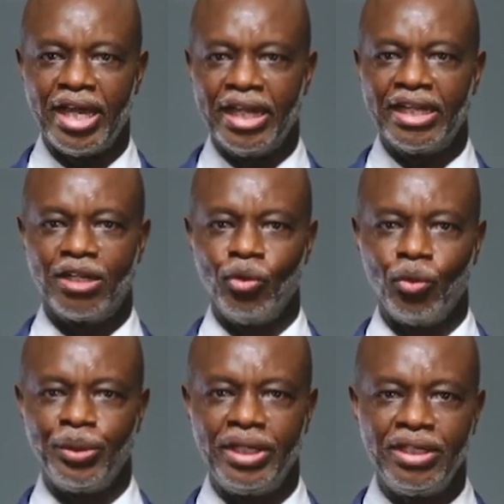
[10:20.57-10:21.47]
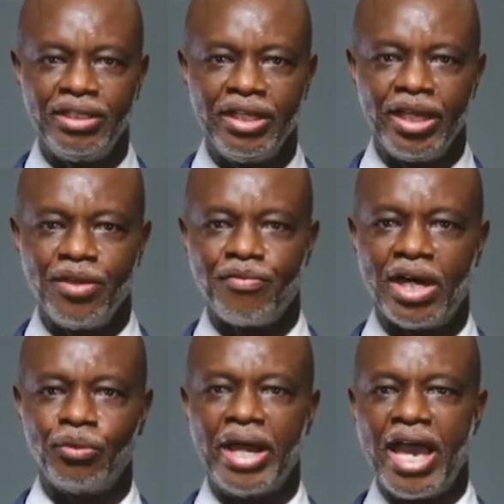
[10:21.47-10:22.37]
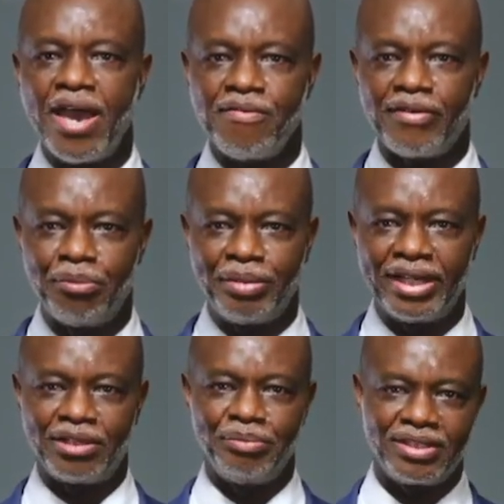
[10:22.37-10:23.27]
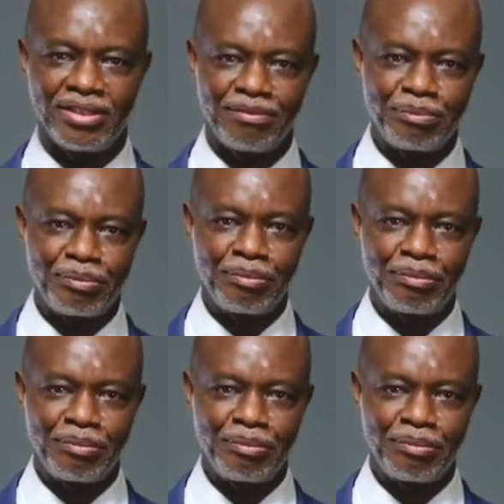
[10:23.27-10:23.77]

and not knowing if I would ever be admitted.